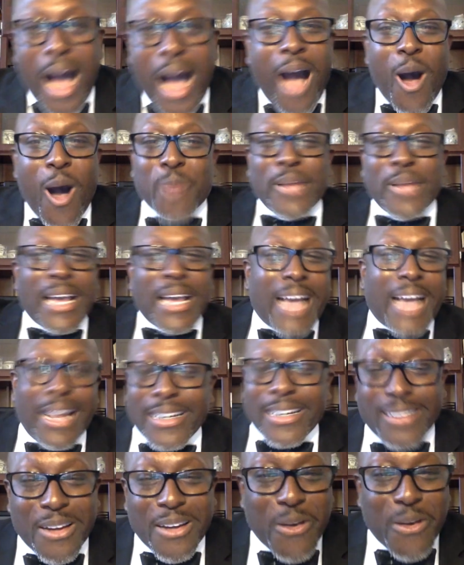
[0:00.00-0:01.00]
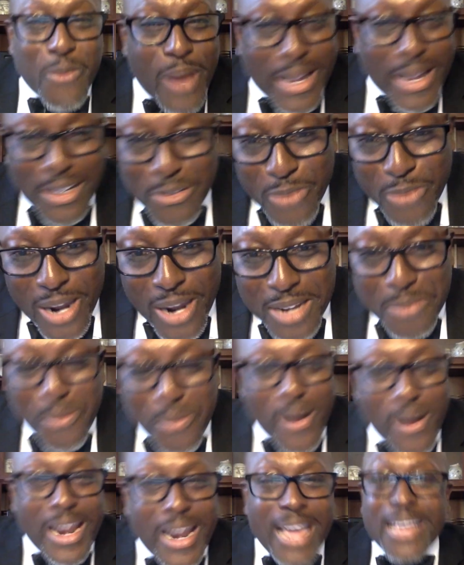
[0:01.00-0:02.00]
I hope they got the dental records ready,
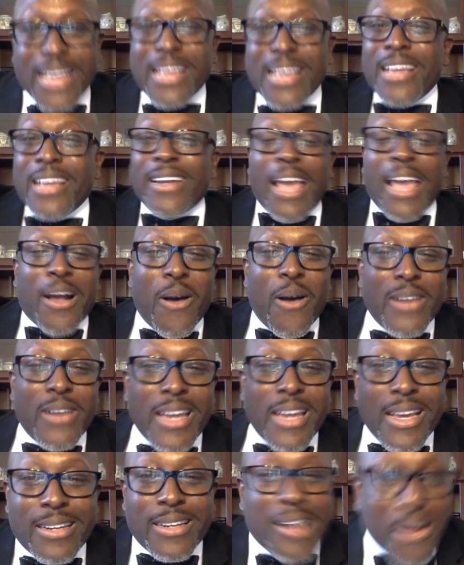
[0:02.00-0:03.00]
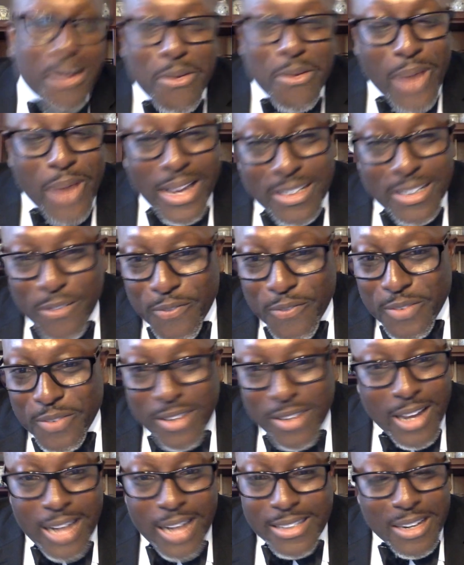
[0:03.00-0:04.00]
boy. They, they gonna need dental records to,
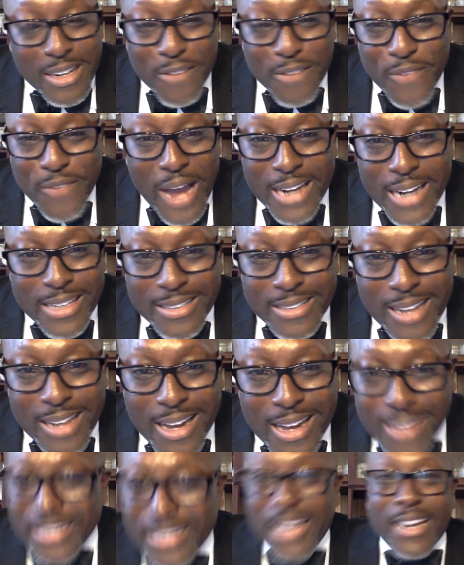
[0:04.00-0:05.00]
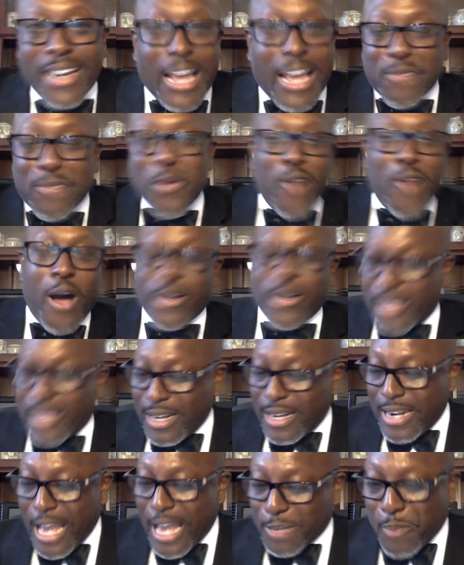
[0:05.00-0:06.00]
to identify these duds. Let's move on to
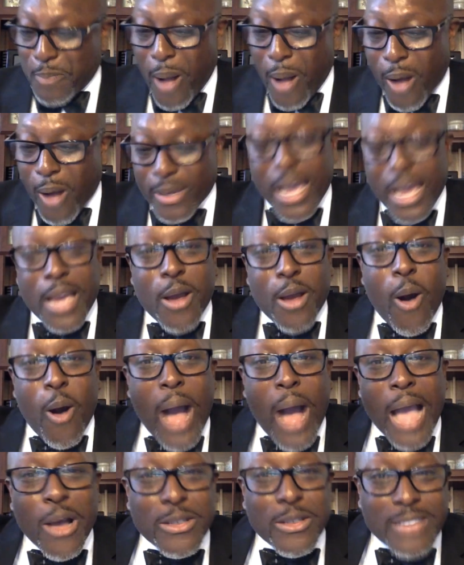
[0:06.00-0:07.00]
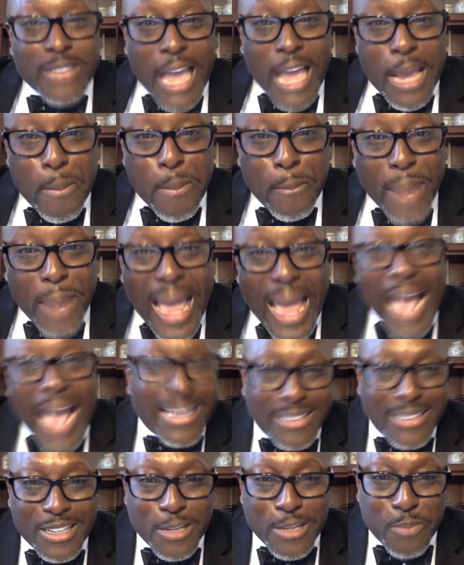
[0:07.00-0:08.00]
the next ball game. Ohio State
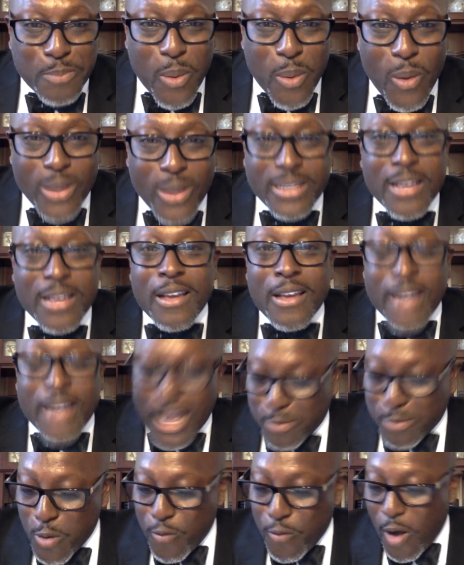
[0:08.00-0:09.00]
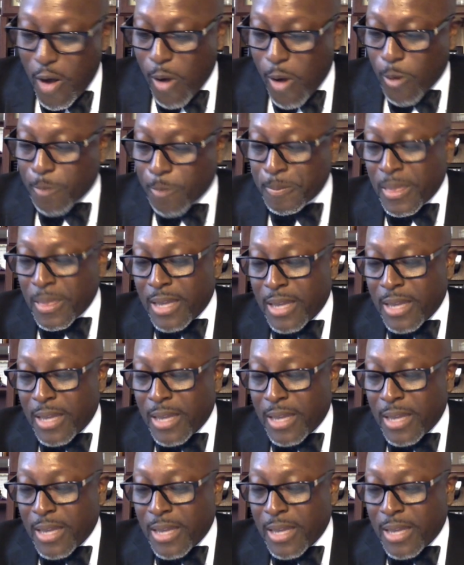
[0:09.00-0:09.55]
blast these boys. Let's move on.